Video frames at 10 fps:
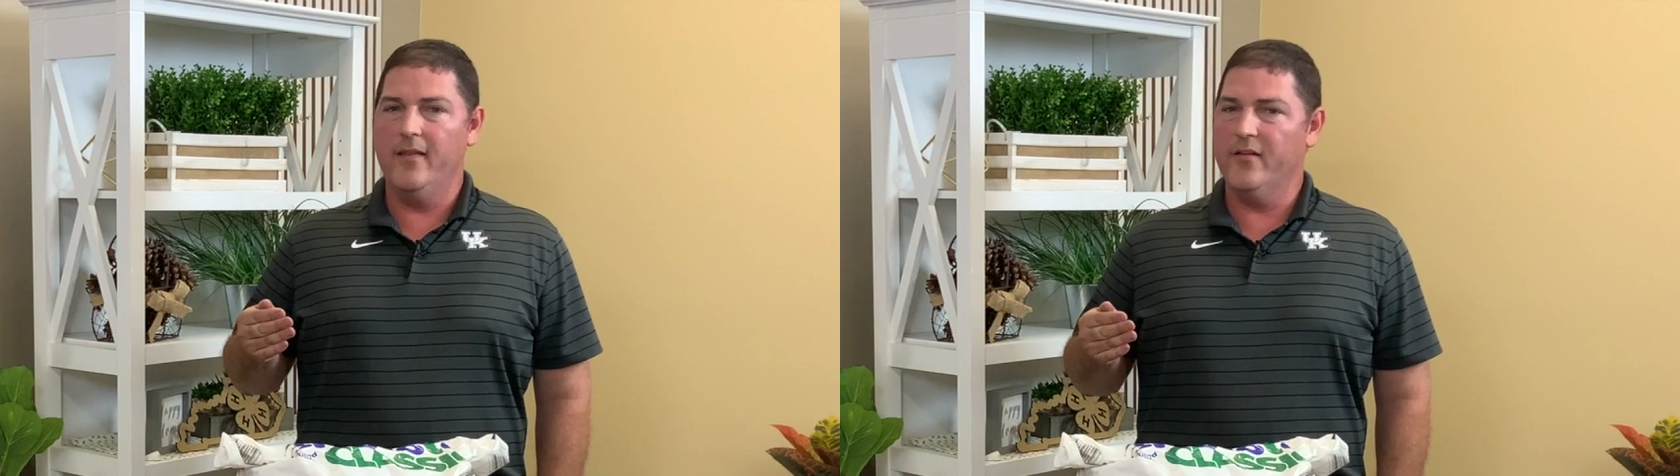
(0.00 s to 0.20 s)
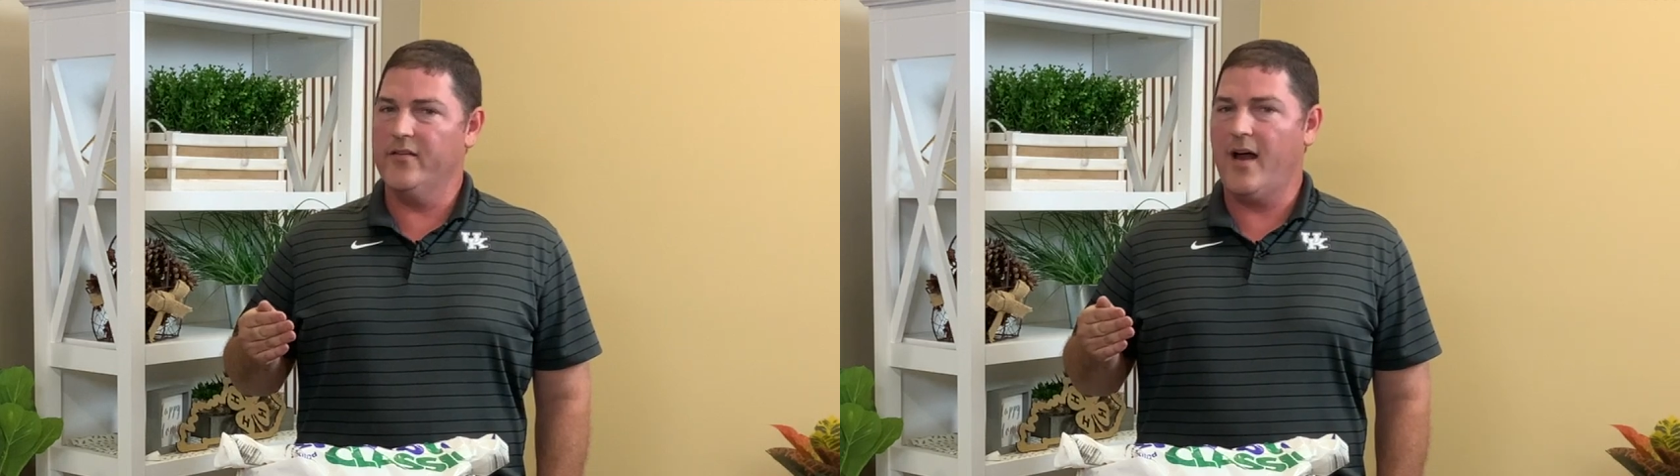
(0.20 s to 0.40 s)

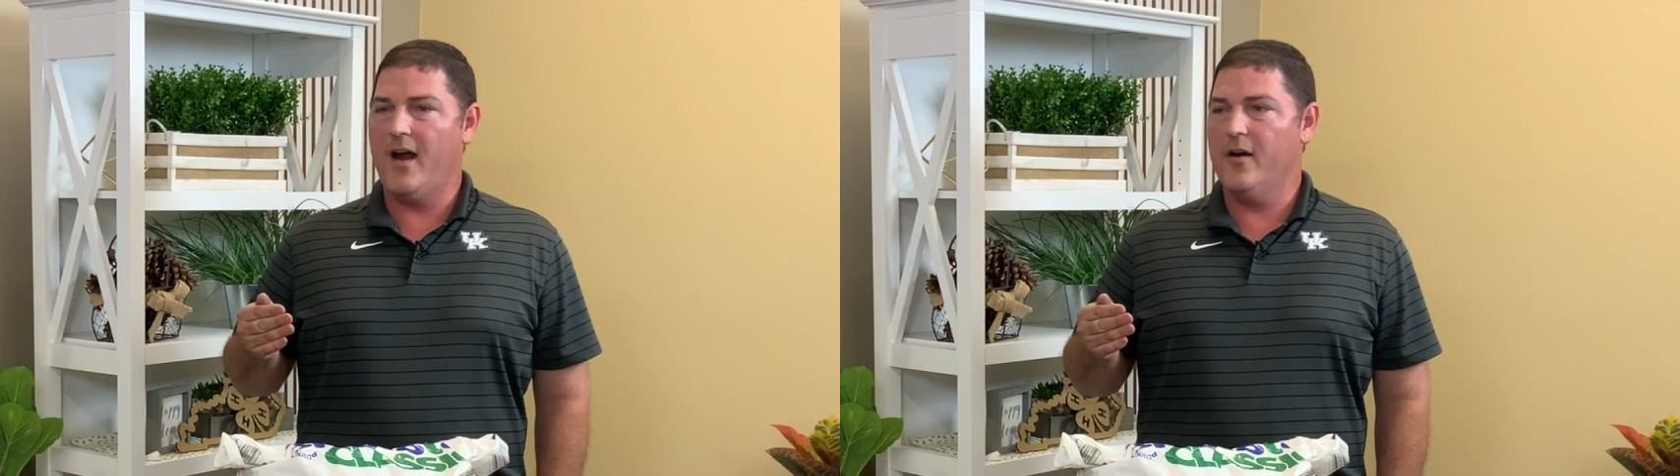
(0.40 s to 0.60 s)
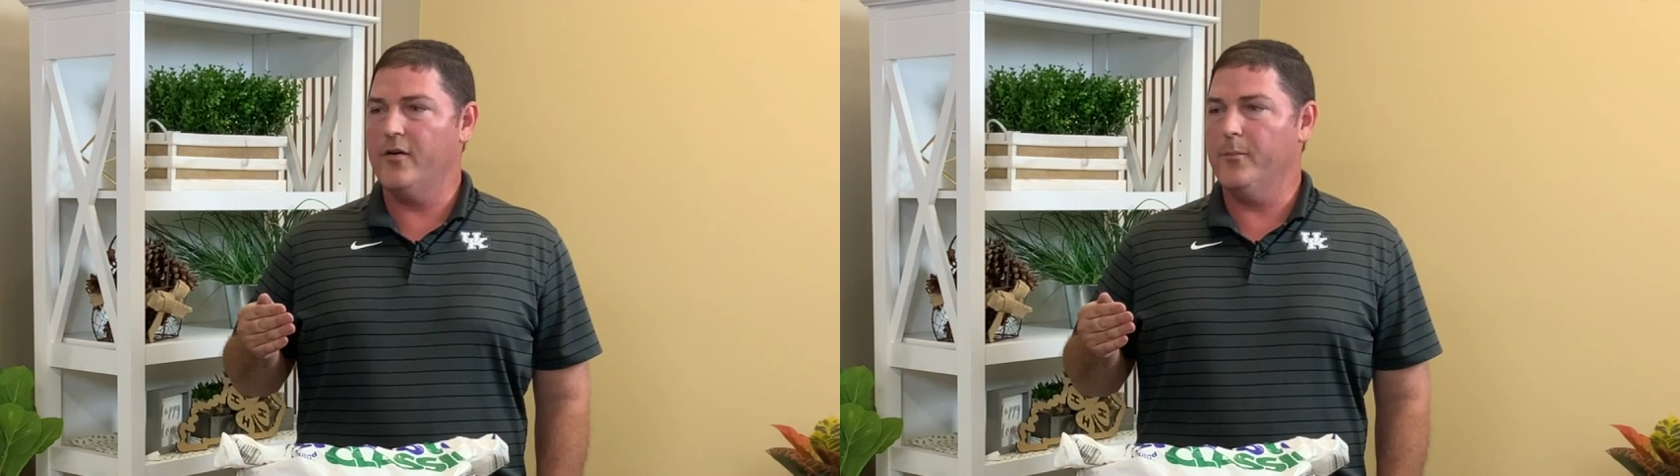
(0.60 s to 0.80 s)
there's
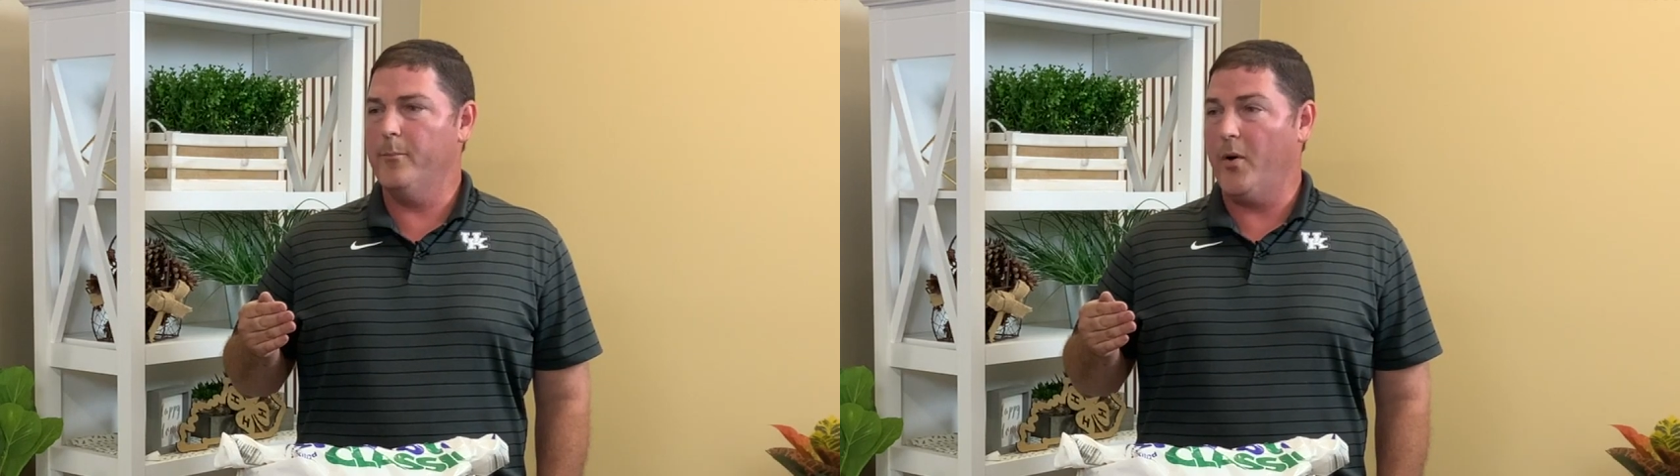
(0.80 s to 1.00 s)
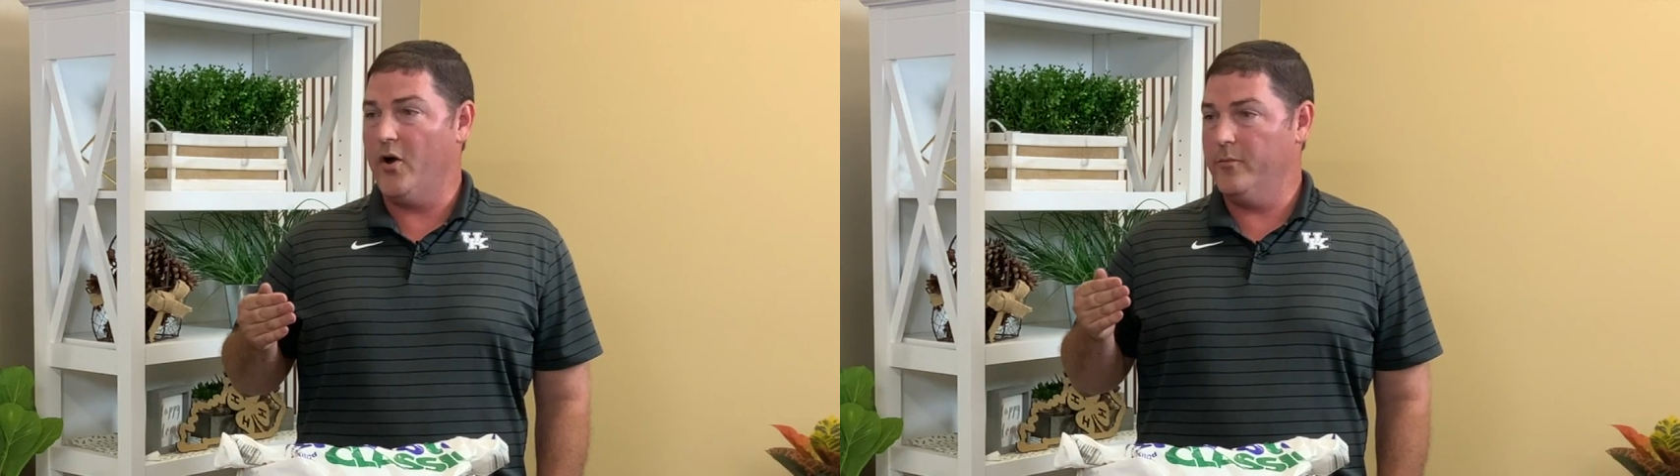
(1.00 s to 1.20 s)
higher
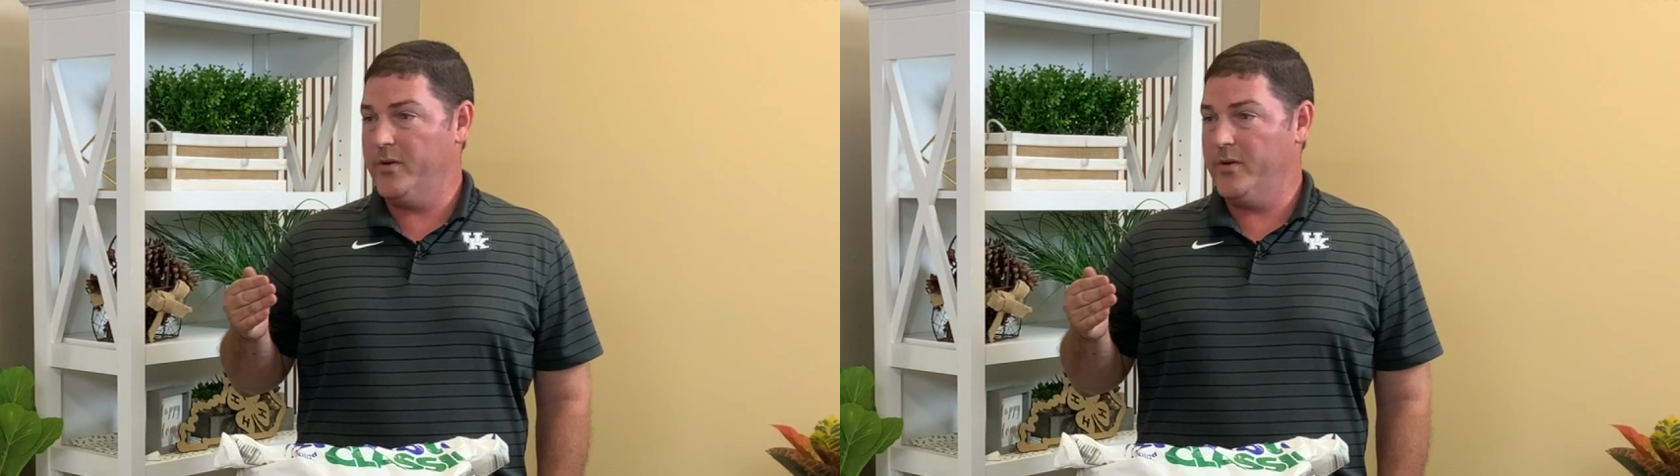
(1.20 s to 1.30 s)
burn